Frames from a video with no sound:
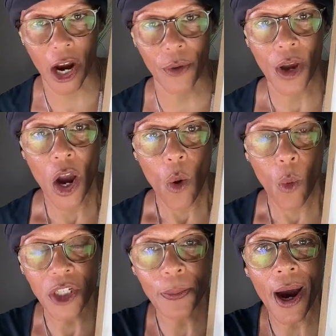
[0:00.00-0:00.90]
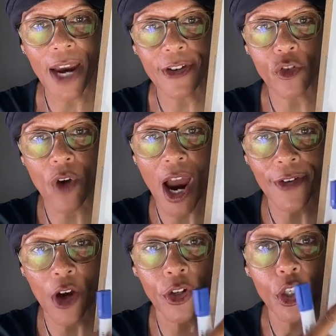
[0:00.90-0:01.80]
though? What about if you're
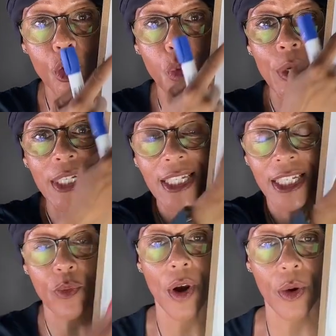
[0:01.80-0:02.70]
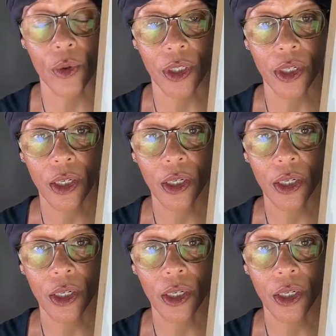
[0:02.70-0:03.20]
driving on a twisty road?